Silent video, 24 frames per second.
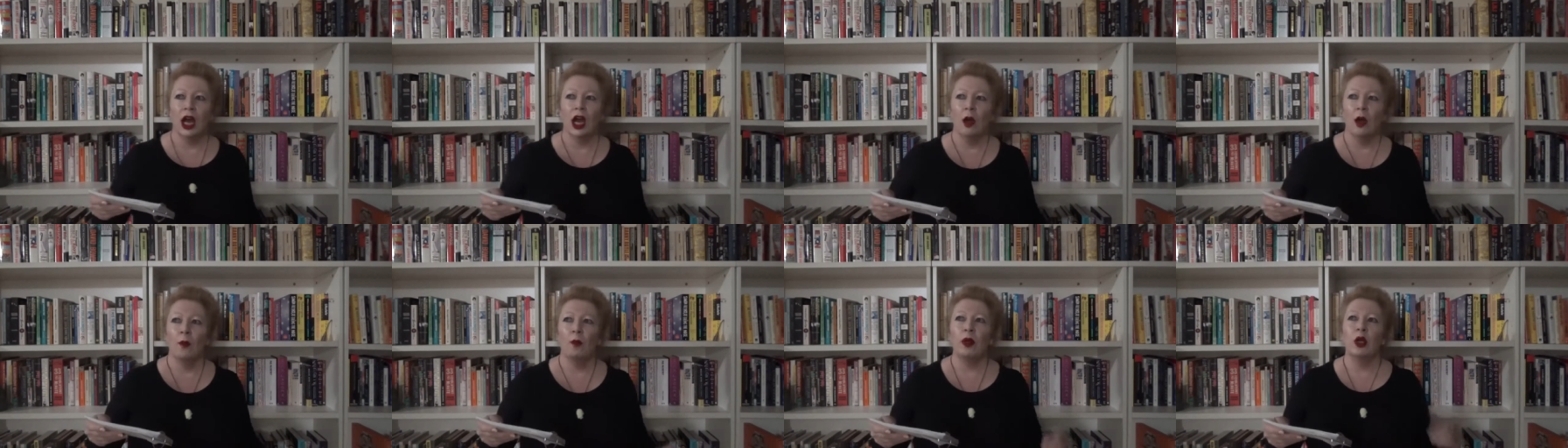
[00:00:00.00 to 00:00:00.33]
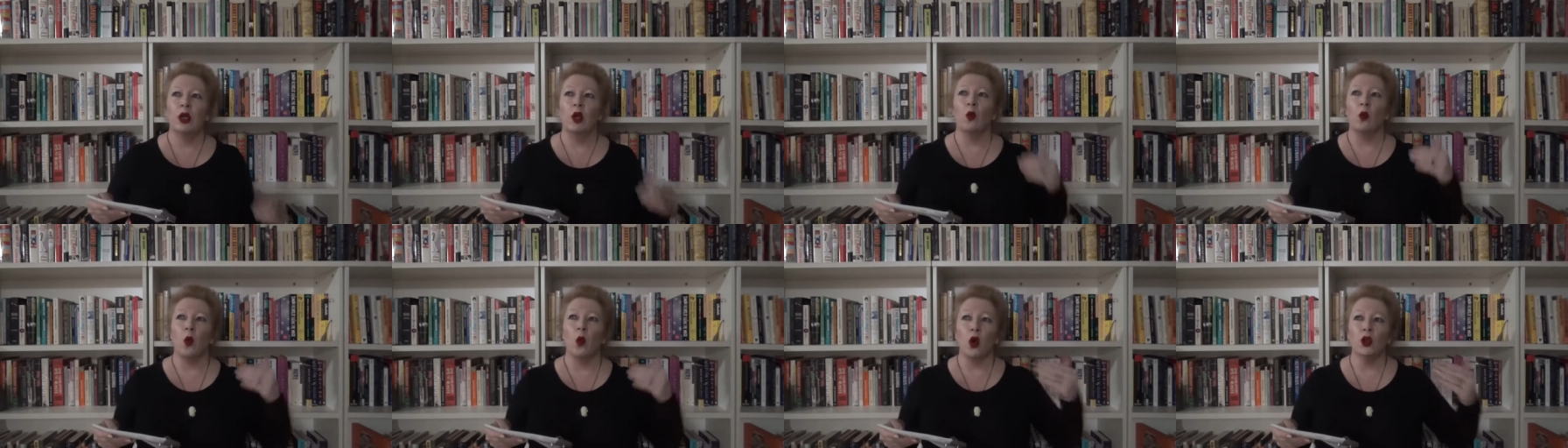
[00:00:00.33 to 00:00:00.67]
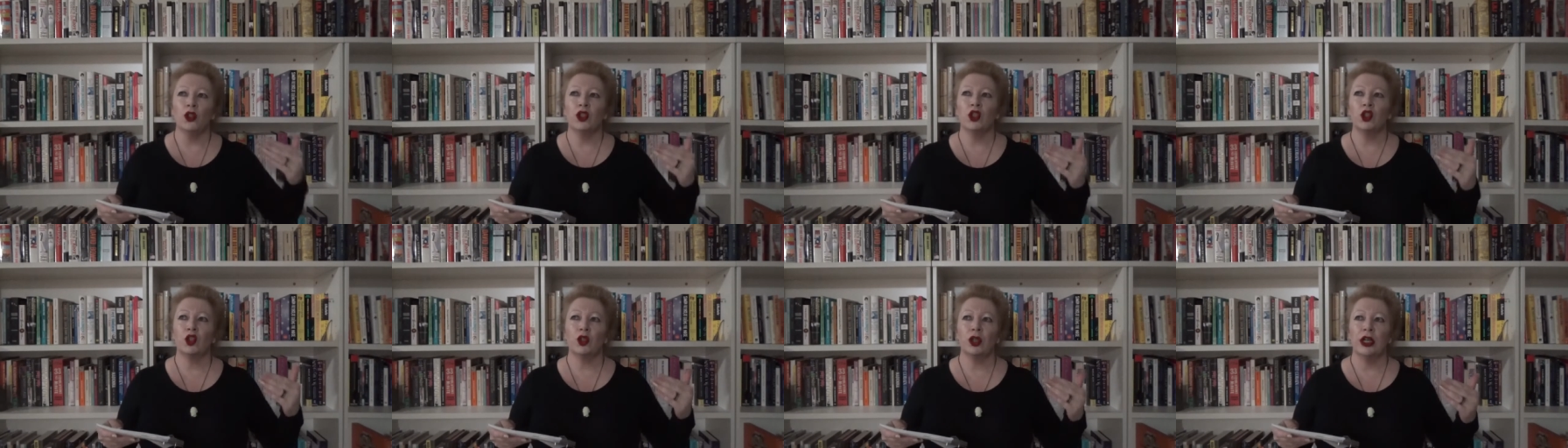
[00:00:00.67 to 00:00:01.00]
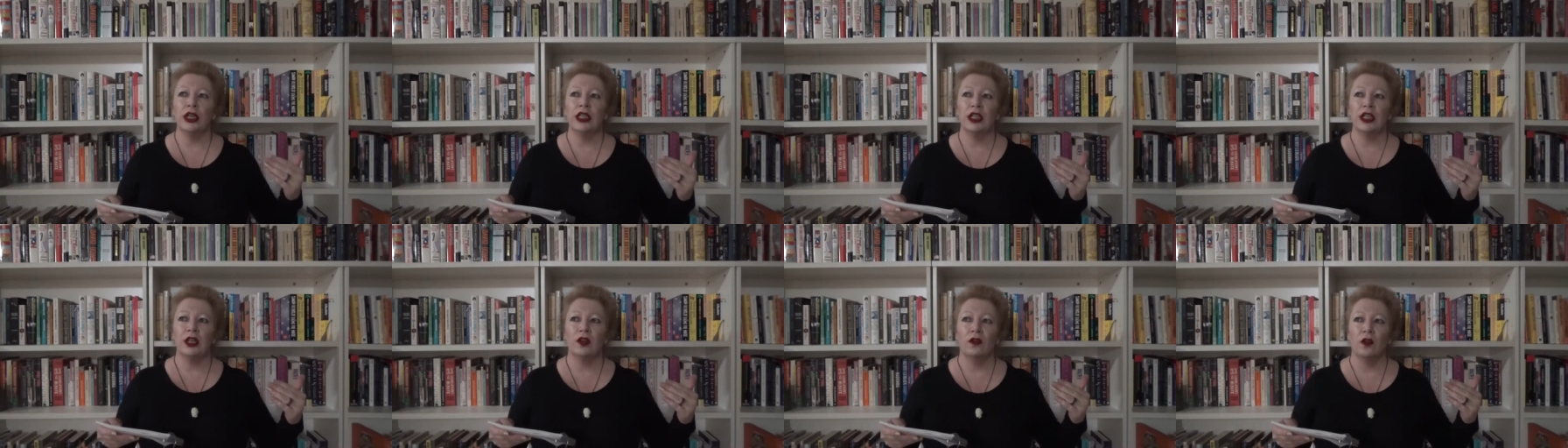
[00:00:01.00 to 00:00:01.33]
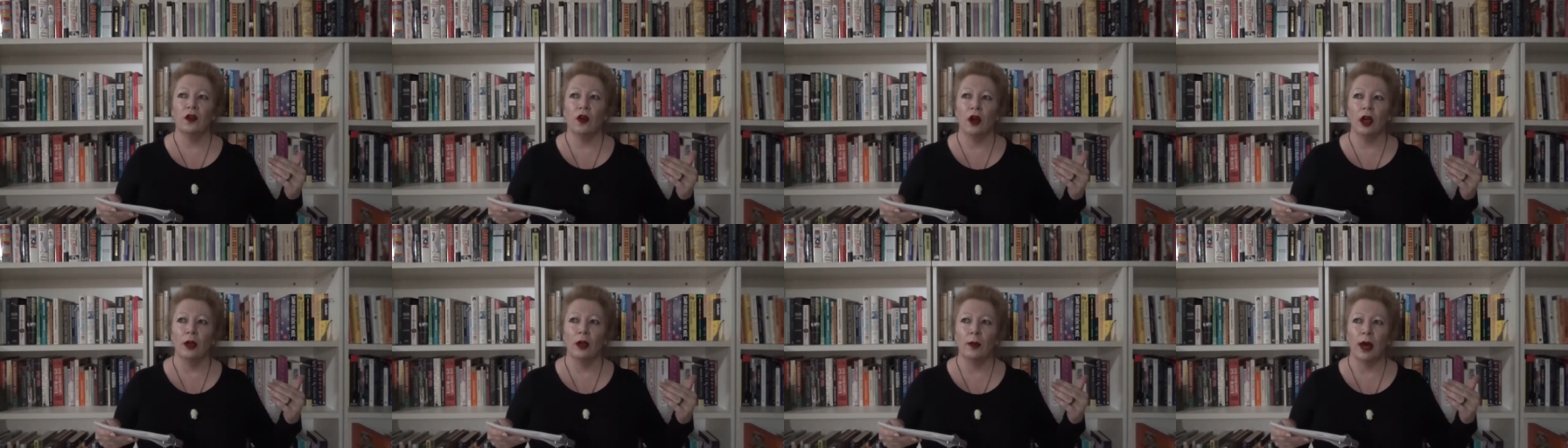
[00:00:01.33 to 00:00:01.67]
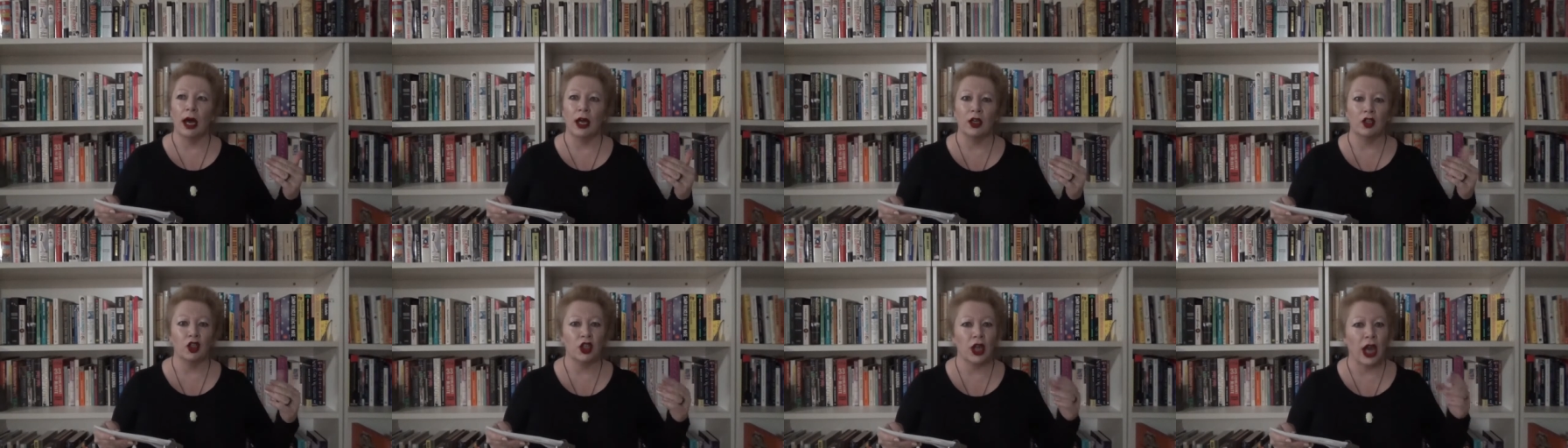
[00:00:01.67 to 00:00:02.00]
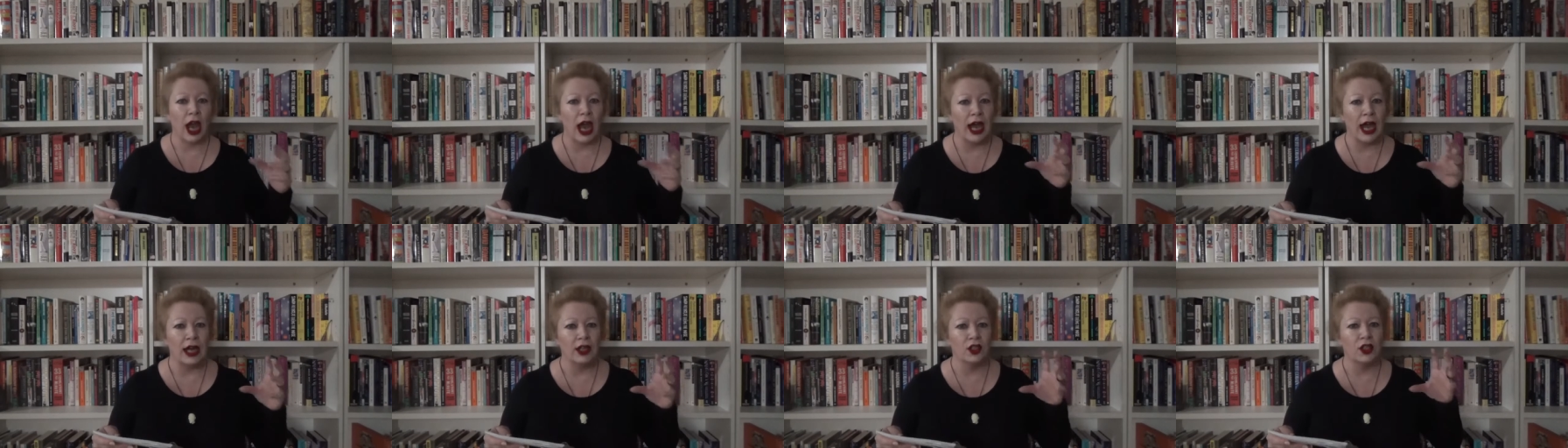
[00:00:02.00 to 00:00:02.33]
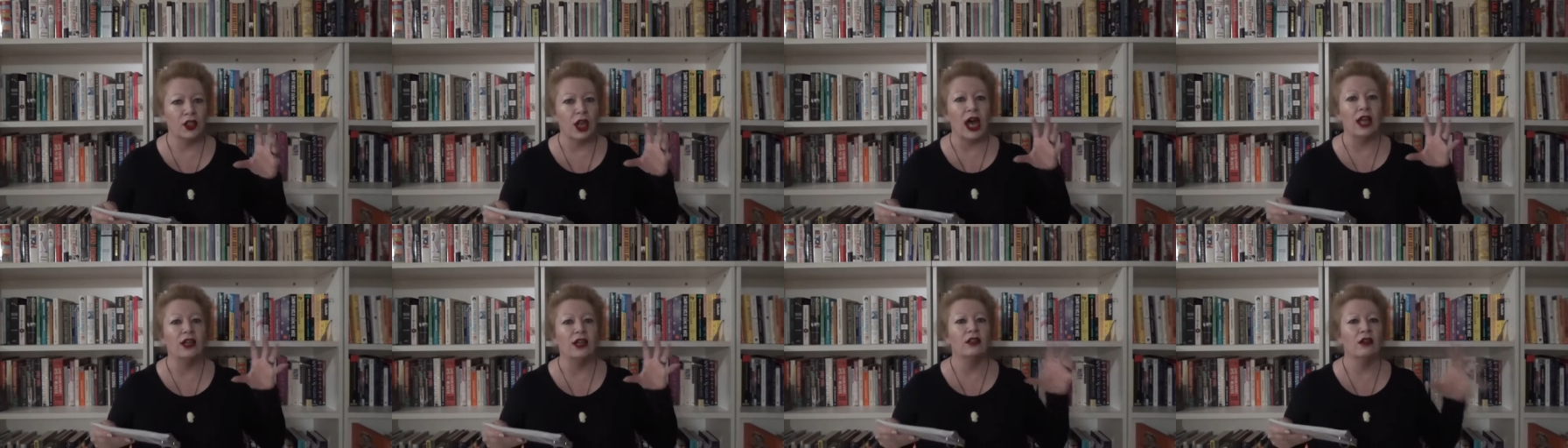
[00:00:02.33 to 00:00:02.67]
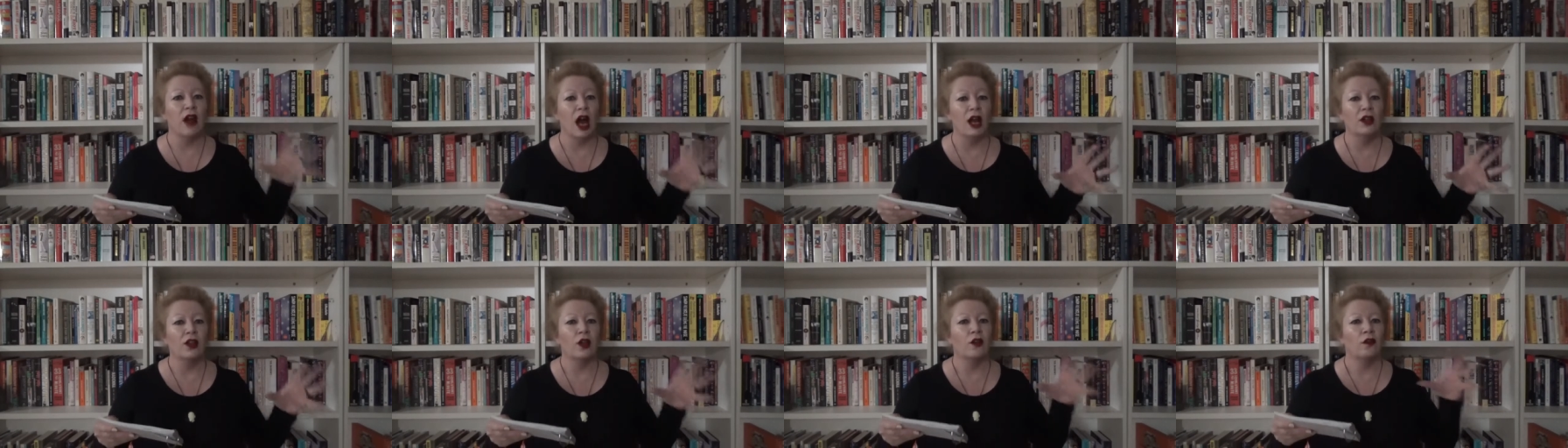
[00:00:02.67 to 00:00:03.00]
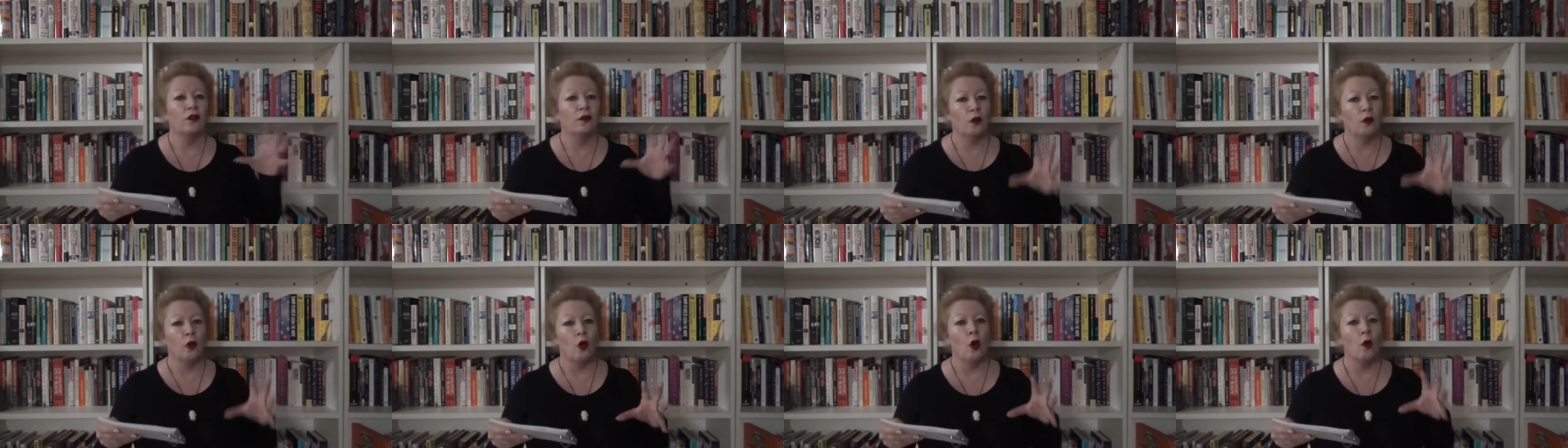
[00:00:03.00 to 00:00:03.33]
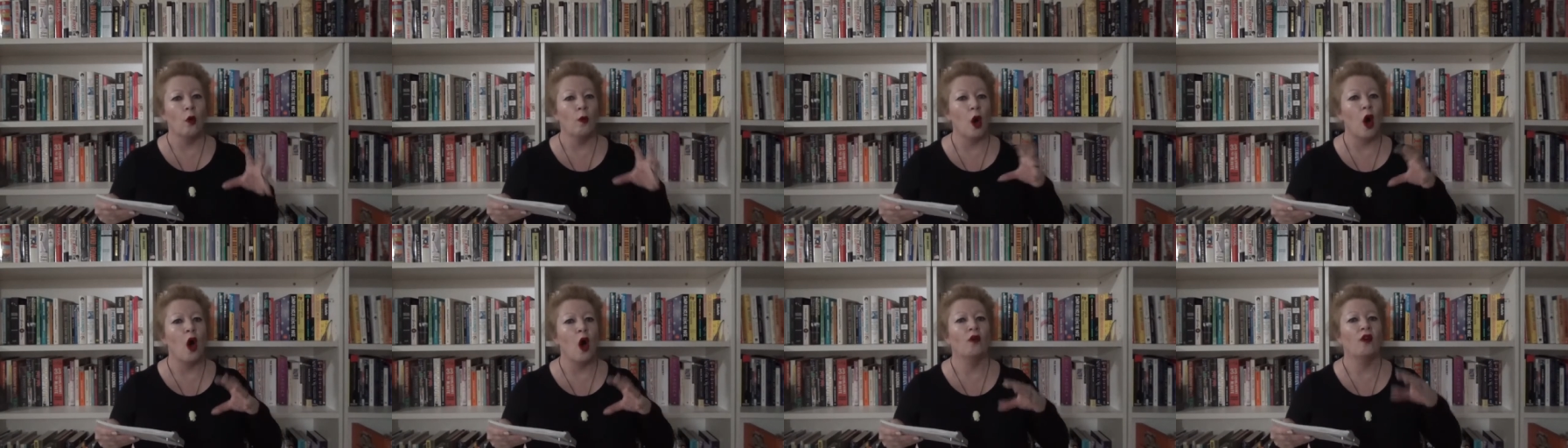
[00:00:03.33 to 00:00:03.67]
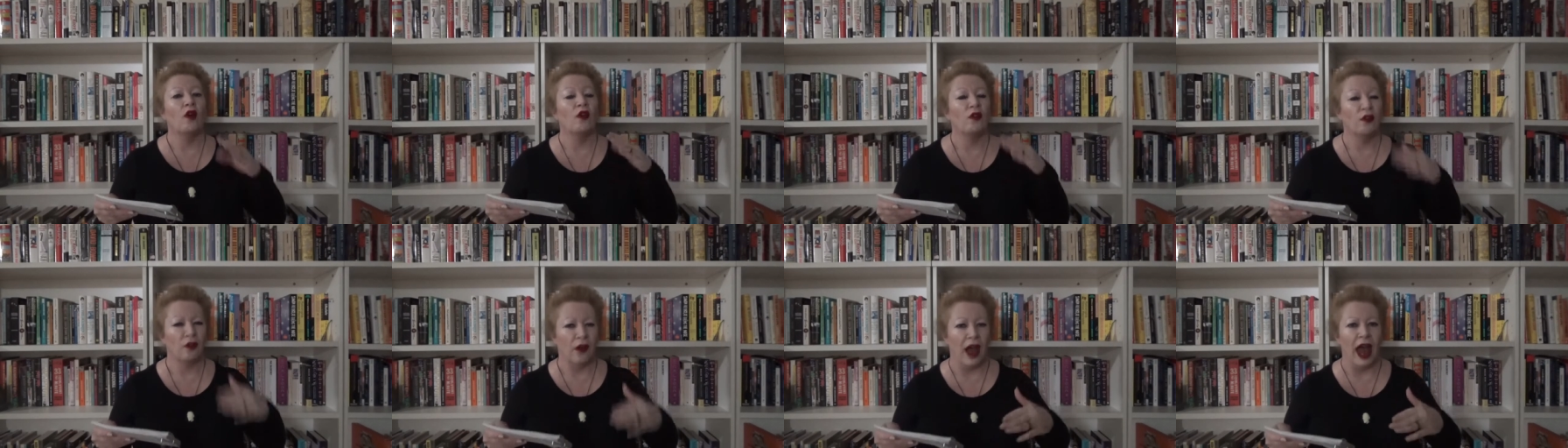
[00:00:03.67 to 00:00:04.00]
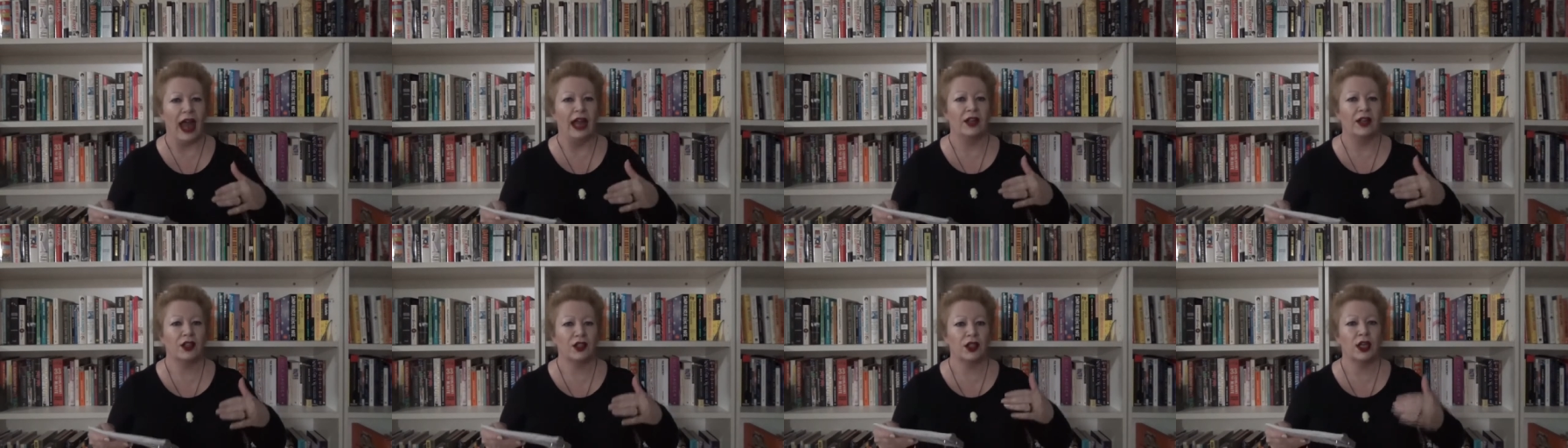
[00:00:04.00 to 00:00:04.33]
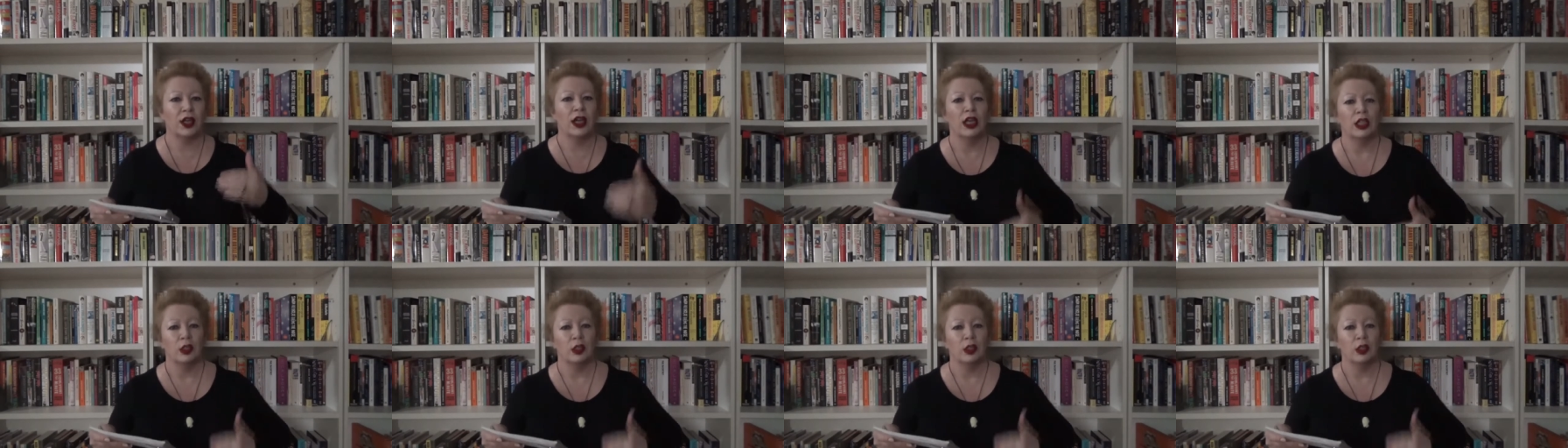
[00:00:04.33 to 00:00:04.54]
But it was treated very much as another form of a fax.